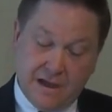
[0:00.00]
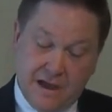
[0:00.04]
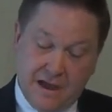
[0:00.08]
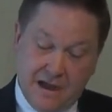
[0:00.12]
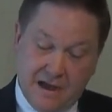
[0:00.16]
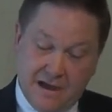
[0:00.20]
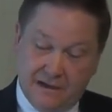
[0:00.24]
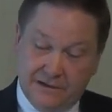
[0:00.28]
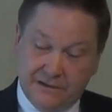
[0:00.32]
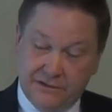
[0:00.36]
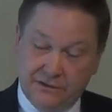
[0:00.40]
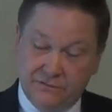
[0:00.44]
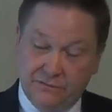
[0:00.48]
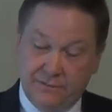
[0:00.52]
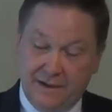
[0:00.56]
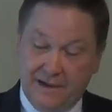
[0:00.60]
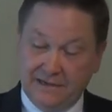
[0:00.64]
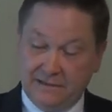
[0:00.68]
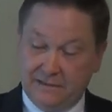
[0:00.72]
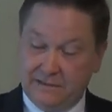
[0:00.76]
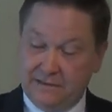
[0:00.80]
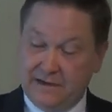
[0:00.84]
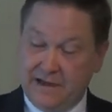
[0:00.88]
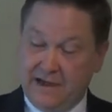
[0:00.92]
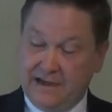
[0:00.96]
You
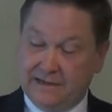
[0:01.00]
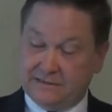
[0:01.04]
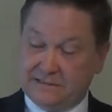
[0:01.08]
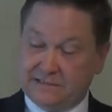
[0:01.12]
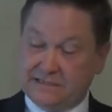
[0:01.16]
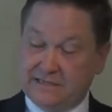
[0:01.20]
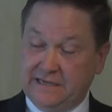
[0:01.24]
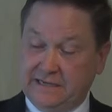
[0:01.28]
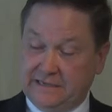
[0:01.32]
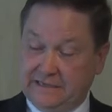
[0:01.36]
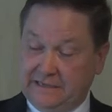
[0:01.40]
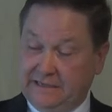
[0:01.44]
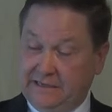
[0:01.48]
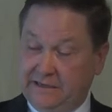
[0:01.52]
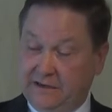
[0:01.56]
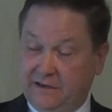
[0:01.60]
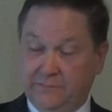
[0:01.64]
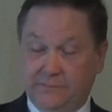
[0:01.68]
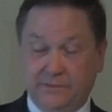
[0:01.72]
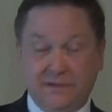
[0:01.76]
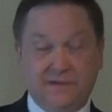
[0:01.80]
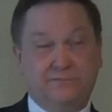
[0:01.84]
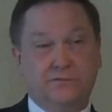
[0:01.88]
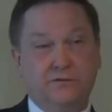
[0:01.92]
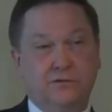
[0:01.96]
might not see it
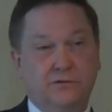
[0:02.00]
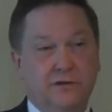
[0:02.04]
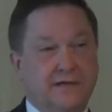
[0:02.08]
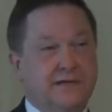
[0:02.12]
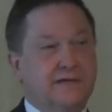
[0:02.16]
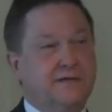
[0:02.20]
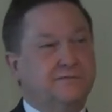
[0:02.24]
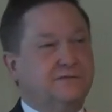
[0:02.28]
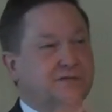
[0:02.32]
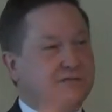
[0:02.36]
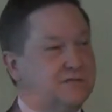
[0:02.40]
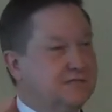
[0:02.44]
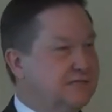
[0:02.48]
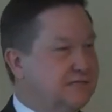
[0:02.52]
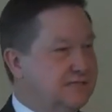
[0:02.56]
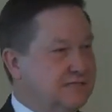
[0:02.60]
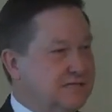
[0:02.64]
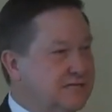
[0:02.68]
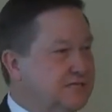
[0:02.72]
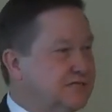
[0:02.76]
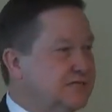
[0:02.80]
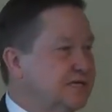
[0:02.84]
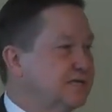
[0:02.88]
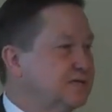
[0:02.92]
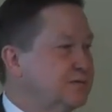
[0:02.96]
here, but if you look at the
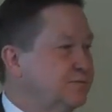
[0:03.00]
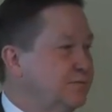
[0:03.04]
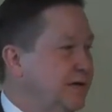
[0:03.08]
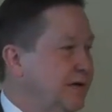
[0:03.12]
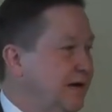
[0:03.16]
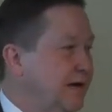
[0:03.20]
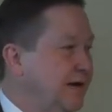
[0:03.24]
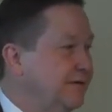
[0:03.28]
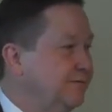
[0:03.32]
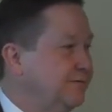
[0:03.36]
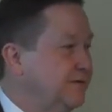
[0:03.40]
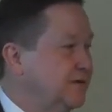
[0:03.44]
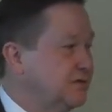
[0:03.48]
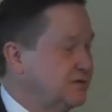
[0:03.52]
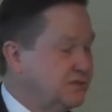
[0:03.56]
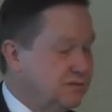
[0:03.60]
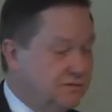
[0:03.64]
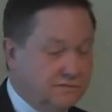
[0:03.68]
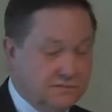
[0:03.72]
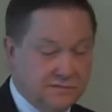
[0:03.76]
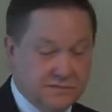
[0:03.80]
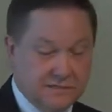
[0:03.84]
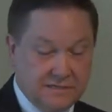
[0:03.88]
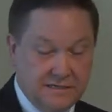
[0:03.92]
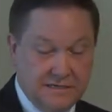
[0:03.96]
statistics behind this,
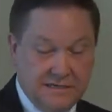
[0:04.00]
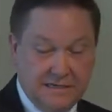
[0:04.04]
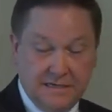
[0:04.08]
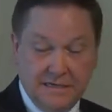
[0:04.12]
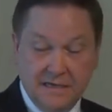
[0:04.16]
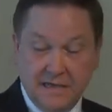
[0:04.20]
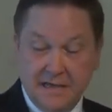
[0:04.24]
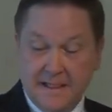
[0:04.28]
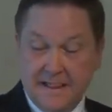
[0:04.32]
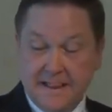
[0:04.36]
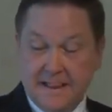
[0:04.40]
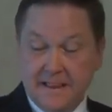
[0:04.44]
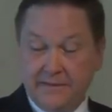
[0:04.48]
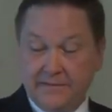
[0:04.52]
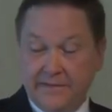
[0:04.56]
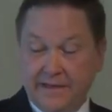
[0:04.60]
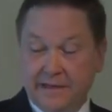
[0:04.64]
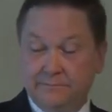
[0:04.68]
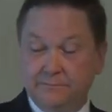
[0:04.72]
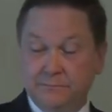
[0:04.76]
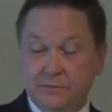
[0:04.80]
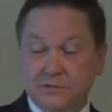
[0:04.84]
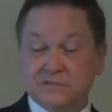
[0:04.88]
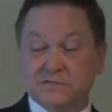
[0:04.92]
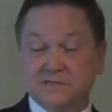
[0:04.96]
you'd see
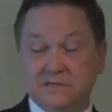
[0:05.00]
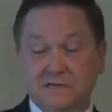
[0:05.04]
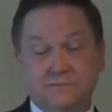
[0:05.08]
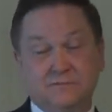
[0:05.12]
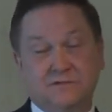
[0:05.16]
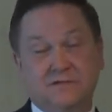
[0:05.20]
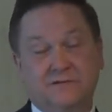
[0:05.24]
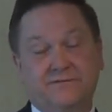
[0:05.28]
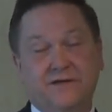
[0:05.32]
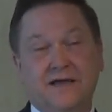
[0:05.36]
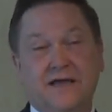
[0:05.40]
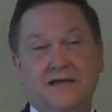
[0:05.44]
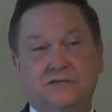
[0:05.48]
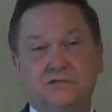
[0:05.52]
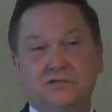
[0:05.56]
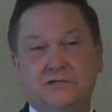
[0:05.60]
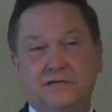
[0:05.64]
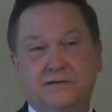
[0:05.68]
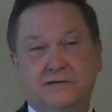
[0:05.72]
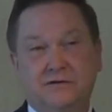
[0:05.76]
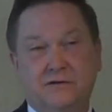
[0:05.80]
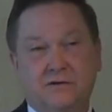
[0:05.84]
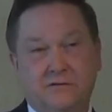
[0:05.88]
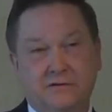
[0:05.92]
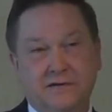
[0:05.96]
that Muslims have
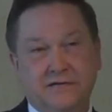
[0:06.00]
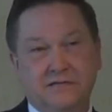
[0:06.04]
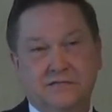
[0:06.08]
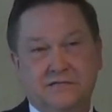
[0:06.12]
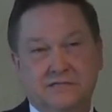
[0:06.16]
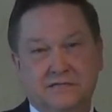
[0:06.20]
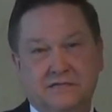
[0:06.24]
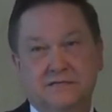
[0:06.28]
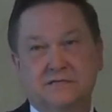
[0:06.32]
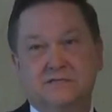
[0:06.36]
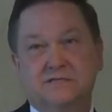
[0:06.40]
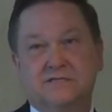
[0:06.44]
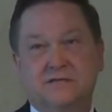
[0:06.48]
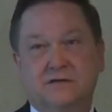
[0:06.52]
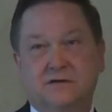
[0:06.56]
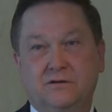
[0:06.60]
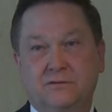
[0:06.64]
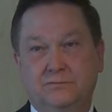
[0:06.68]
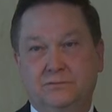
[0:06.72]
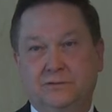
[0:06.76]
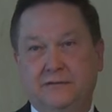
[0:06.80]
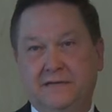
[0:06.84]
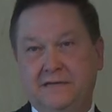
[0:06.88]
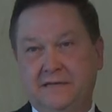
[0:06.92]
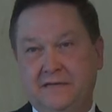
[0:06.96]
actually increased
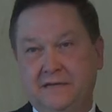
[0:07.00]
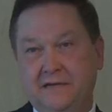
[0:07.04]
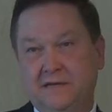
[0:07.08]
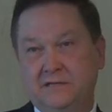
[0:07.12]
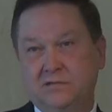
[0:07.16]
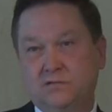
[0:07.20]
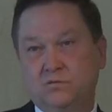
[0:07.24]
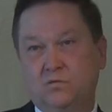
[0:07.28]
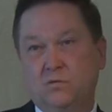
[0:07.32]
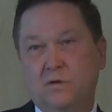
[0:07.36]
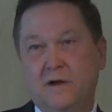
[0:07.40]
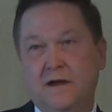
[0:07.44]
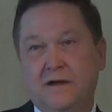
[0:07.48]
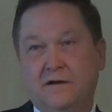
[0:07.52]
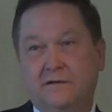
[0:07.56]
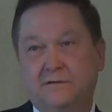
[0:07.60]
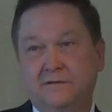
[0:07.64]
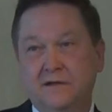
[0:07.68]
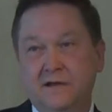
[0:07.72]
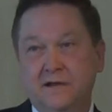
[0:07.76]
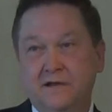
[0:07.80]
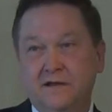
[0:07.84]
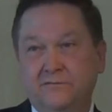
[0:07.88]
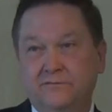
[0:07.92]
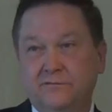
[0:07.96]
considerably as
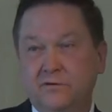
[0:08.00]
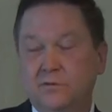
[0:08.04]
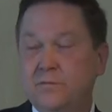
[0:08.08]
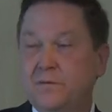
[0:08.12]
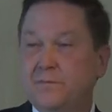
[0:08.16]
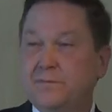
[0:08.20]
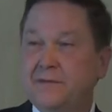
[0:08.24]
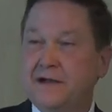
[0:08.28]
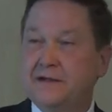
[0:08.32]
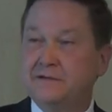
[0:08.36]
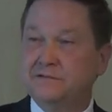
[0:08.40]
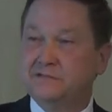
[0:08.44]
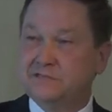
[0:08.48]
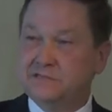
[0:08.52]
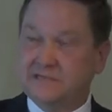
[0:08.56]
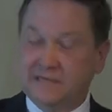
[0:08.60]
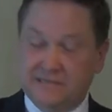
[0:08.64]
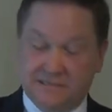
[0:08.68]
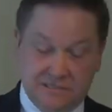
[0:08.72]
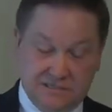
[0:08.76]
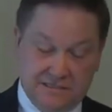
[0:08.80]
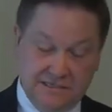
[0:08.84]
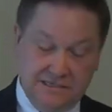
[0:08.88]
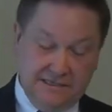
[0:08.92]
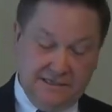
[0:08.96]
well, from about
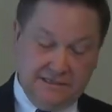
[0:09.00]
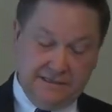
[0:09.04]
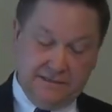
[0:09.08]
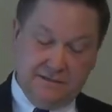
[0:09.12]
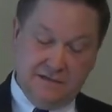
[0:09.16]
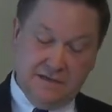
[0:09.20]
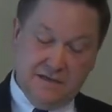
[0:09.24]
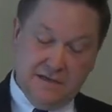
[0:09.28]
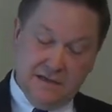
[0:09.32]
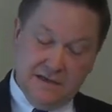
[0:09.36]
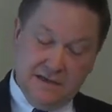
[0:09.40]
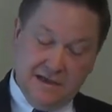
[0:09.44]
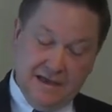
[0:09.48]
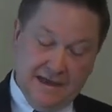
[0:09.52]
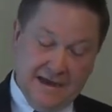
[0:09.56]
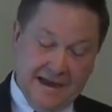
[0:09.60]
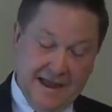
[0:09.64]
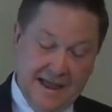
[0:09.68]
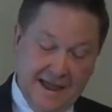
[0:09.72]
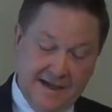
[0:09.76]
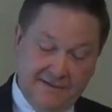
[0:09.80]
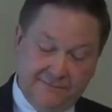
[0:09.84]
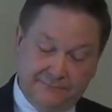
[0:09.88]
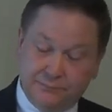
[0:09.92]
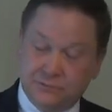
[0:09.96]

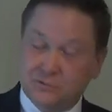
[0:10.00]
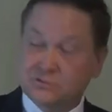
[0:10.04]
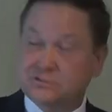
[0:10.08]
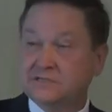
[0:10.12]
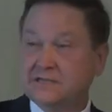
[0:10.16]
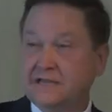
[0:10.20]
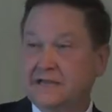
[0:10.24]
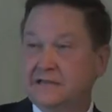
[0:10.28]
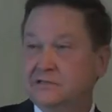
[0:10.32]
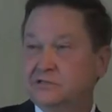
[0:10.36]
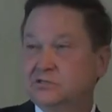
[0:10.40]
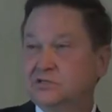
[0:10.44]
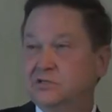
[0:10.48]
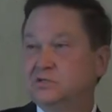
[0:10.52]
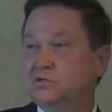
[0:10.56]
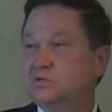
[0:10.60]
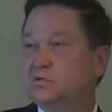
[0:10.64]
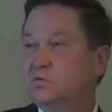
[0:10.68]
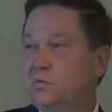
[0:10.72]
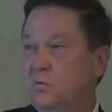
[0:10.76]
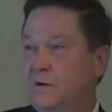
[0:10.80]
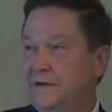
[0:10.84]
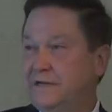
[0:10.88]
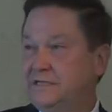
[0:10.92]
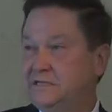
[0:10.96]
16.5% to
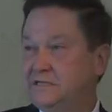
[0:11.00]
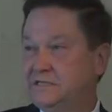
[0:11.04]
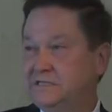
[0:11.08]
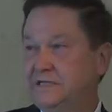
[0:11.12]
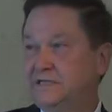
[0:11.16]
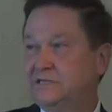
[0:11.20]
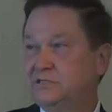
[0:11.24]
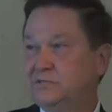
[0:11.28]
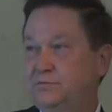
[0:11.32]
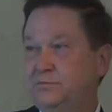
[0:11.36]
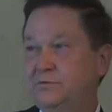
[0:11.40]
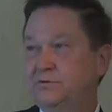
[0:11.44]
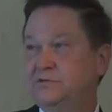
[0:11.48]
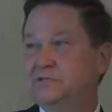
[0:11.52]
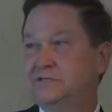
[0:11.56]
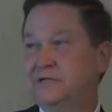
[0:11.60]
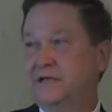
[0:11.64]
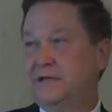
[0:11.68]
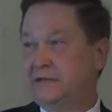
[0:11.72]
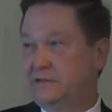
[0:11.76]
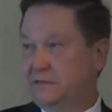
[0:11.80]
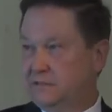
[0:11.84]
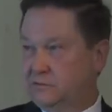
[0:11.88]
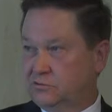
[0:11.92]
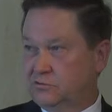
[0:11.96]

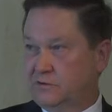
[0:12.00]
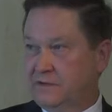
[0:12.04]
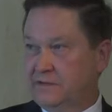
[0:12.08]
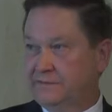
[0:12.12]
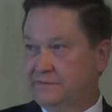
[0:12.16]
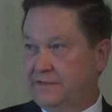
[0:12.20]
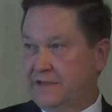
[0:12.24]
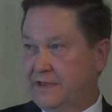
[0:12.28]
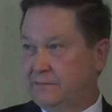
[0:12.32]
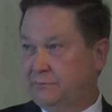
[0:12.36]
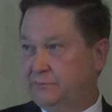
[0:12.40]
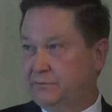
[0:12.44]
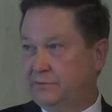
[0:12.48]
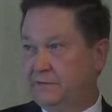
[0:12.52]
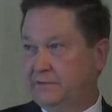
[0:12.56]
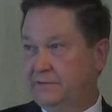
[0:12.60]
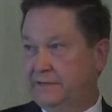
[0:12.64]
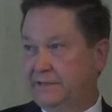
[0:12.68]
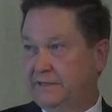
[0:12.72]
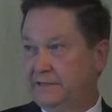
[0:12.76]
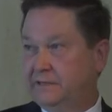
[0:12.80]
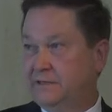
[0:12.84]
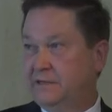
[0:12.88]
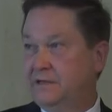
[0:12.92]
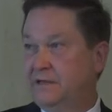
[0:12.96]
26% during that
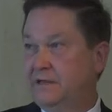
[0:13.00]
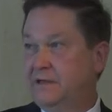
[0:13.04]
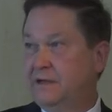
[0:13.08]
period